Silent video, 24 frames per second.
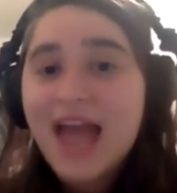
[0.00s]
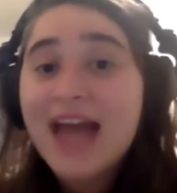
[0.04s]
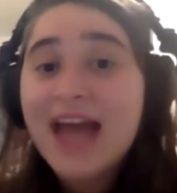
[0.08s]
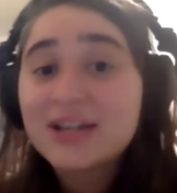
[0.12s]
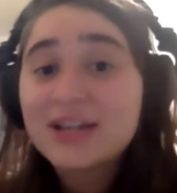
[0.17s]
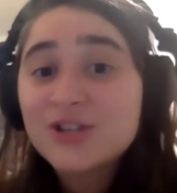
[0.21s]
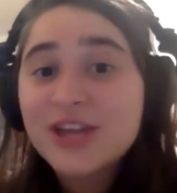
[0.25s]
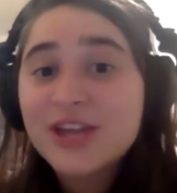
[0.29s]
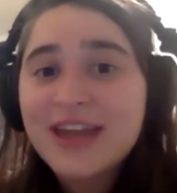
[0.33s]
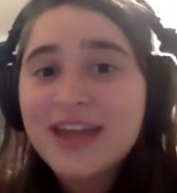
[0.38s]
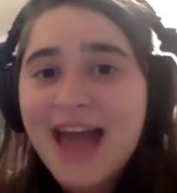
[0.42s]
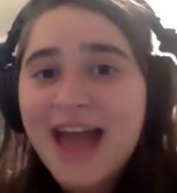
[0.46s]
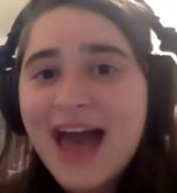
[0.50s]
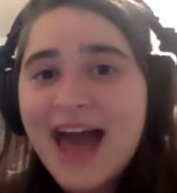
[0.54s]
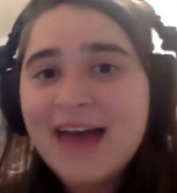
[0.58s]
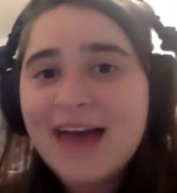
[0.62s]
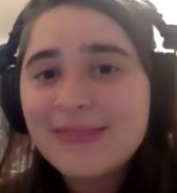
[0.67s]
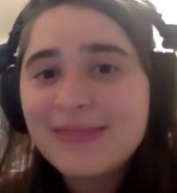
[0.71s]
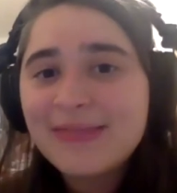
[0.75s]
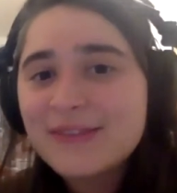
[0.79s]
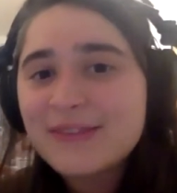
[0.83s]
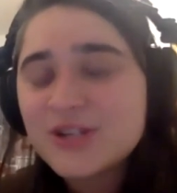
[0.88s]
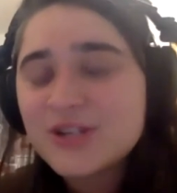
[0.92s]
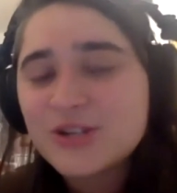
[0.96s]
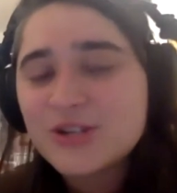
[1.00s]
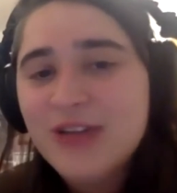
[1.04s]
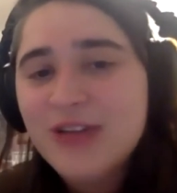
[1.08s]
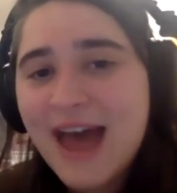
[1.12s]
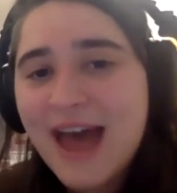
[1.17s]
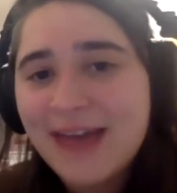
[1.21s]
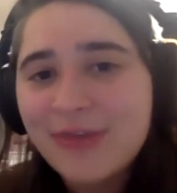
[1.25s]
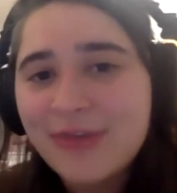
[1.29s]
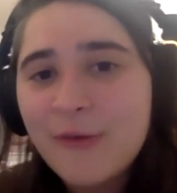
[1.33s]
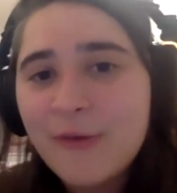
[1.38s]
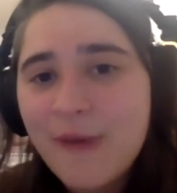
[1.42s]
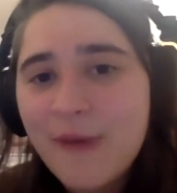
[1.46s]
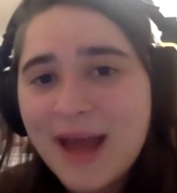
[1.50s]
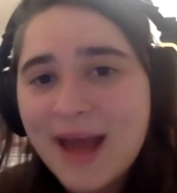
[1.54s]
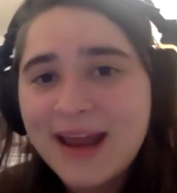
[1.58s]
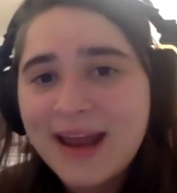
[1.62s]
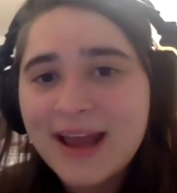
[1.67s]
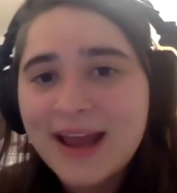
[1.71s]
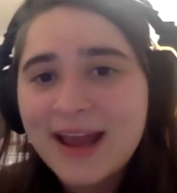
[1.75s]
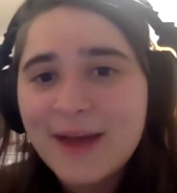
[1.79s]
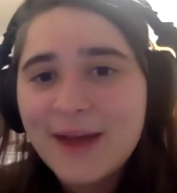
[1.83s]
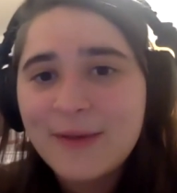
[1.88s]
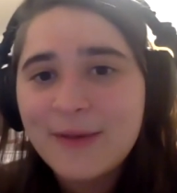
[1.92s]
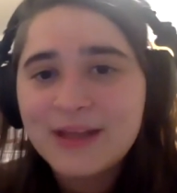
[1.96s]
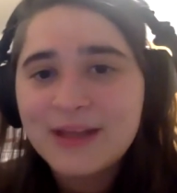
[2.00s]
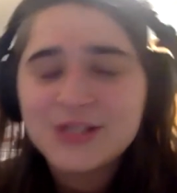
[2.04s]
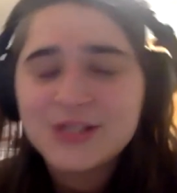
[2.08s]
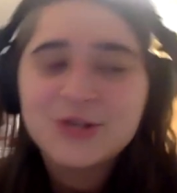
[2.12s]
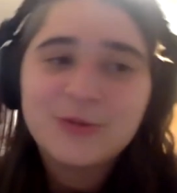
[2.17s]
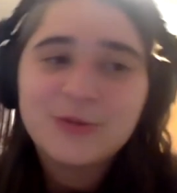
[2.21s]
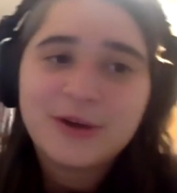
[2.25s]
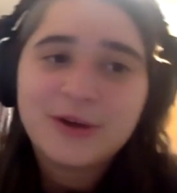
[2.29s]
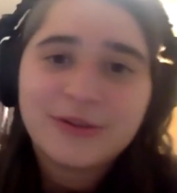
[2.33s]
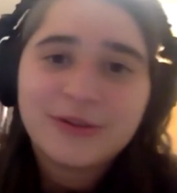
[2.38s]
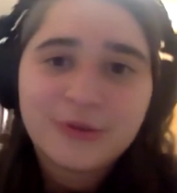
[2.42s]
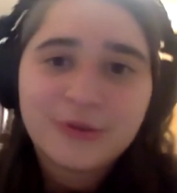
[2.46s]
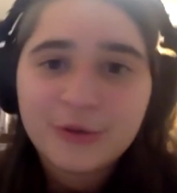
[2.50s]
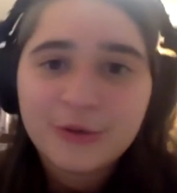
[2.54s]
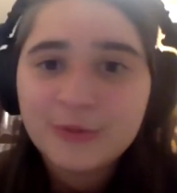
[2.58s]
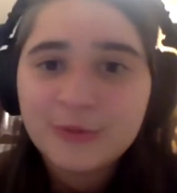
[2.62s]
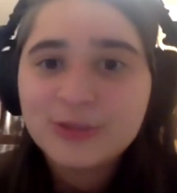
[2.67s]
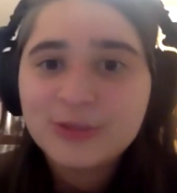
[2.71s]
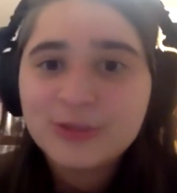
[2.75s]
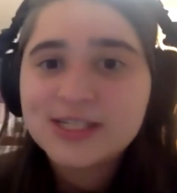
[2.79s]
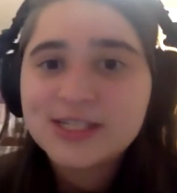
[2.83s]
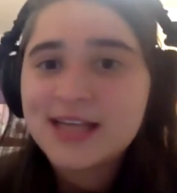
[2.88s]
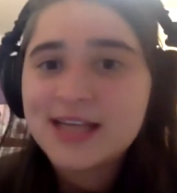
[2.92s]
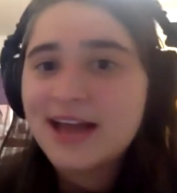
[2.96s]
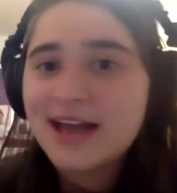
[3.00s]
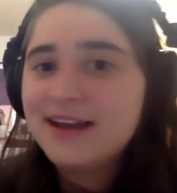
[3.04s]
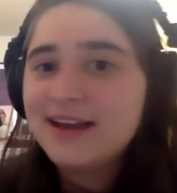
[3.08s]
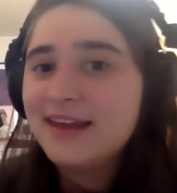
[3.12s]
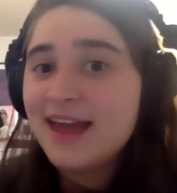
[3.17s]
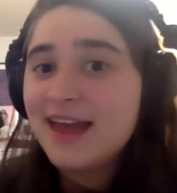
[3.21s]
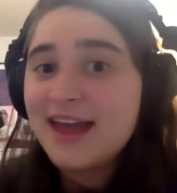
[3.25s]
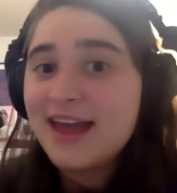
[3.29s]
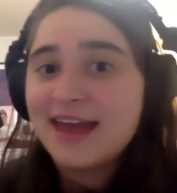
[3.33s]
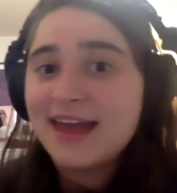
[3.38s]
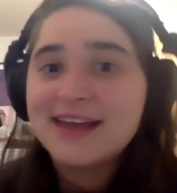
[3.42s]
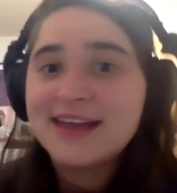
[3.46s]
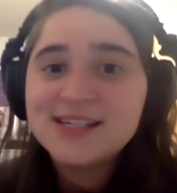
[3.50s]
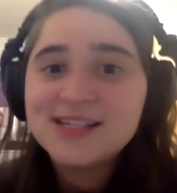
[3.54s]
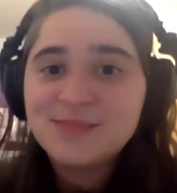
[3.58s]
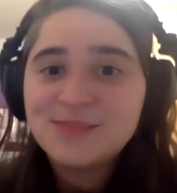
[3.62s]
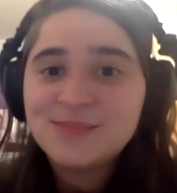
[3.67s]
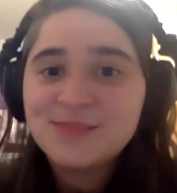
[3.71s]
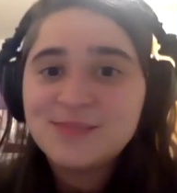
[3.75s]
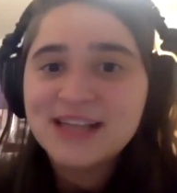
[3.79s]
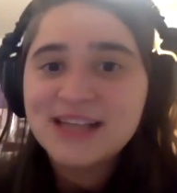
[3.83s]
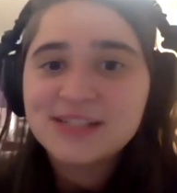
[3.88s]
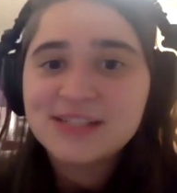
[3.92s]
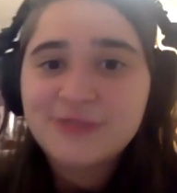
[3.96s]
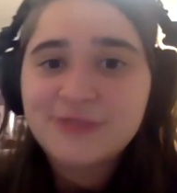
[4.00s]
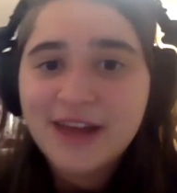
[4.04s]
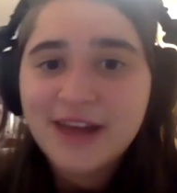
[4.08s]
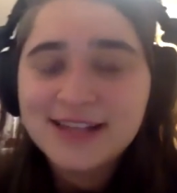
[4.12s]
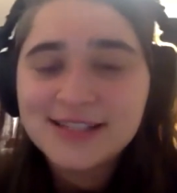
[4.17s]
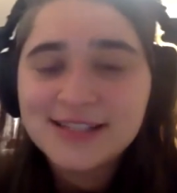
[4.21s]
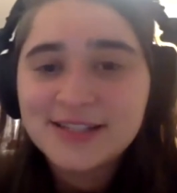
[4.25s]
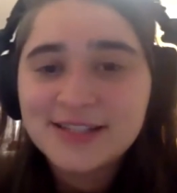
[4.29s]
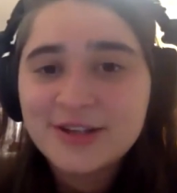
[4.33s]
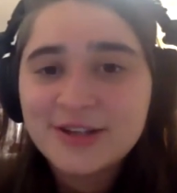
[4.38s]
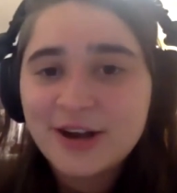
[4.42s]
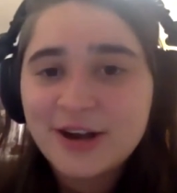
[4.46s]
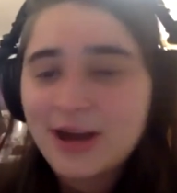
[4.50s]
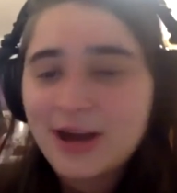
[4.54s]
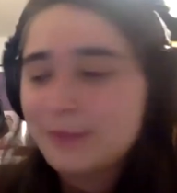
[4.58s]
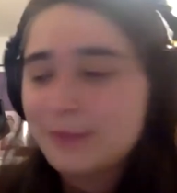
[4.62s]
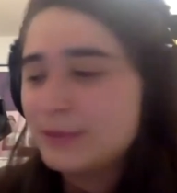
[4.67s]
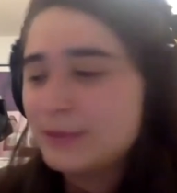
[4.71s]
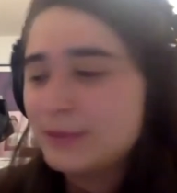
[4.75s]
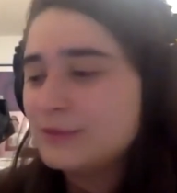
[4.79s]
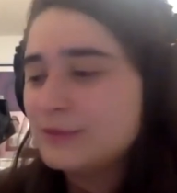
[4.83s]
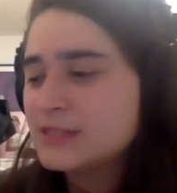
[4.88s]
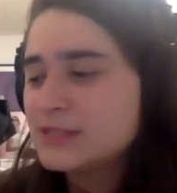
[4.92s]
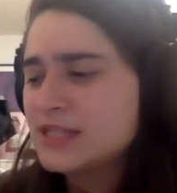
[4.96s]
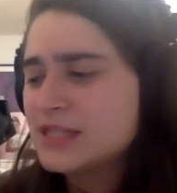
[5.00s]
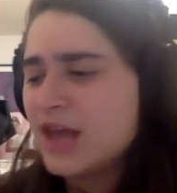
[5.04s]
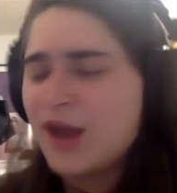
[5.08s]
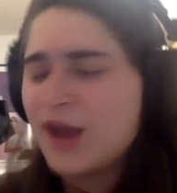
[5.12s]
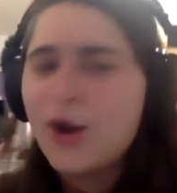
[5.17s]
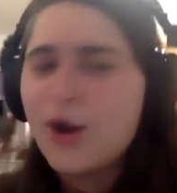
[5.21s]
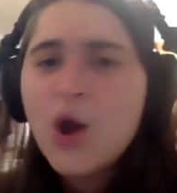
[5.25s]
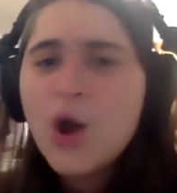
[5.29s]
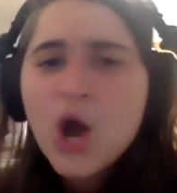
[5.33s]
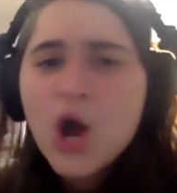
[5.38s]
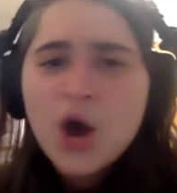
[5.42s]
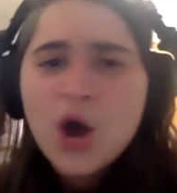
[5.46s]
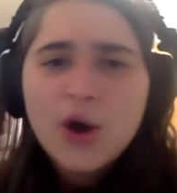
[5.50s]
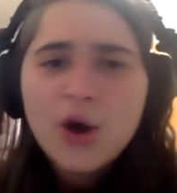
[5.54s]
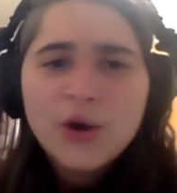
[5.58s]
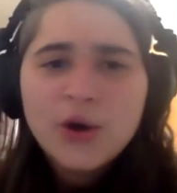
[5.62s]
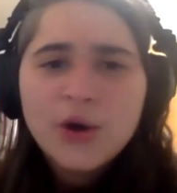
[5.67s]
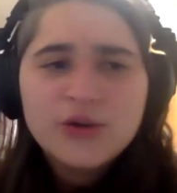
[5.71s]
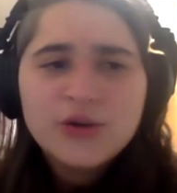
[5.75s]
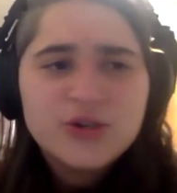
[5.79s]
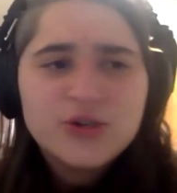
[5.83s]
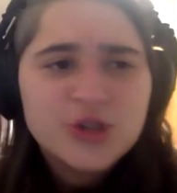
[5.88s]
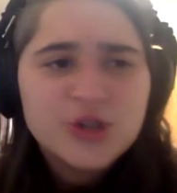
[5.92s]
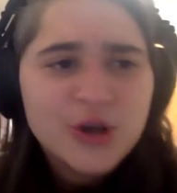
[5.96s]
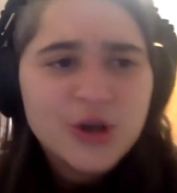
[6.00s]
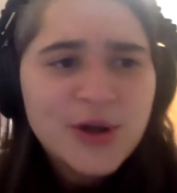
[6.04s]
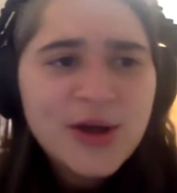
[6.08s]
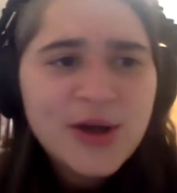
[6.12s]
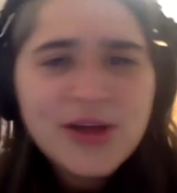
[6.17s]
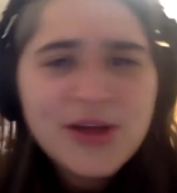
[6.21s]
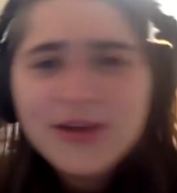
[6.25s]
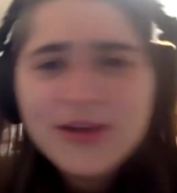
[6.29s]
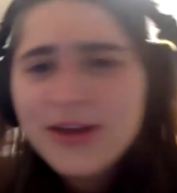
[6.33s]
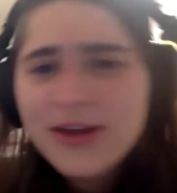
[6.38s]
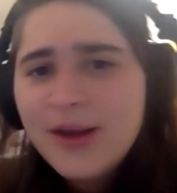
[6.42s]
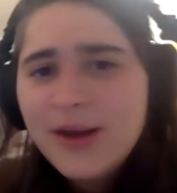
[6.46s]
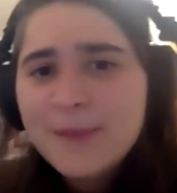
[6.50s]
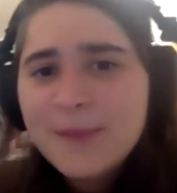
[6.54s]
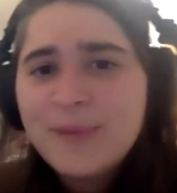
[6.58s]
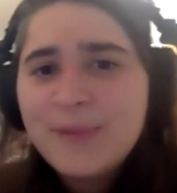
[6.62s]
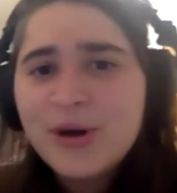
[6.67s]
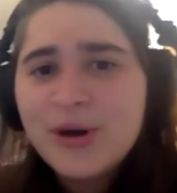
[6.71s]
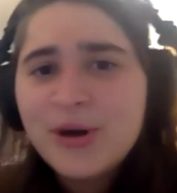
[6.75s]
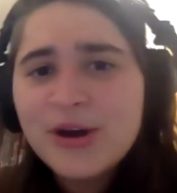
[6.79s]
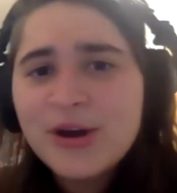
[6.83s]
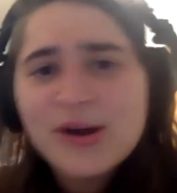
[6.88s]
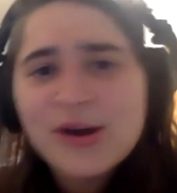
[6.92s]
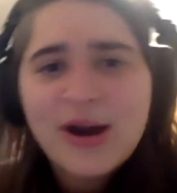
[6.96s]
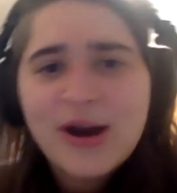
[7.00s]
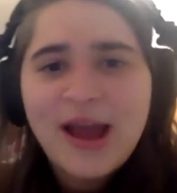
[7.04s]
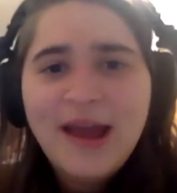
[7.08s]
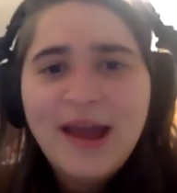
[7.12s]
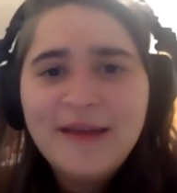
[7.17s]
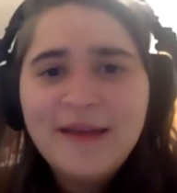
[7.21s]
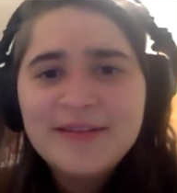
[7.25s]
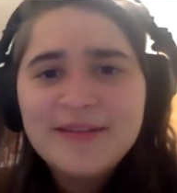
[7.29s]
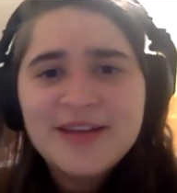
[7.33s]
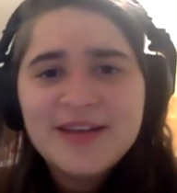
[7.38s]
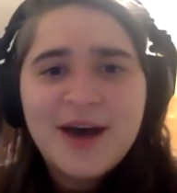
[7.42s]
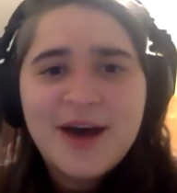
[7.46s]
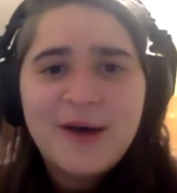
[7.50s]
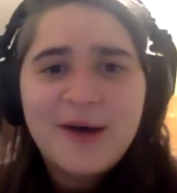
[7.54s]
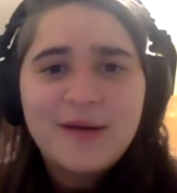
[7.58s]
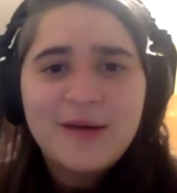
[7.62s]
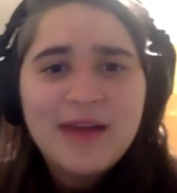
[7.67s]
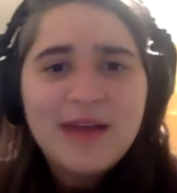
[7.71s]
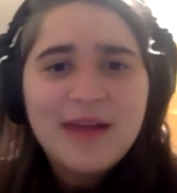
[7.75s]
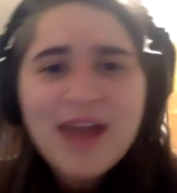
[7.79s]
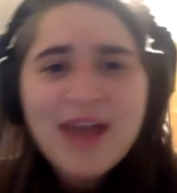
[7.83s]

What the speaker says: Actually, at the wedding I went to where the groom was kind of gay, his best friend stood up and was like, Jill, put your hand down.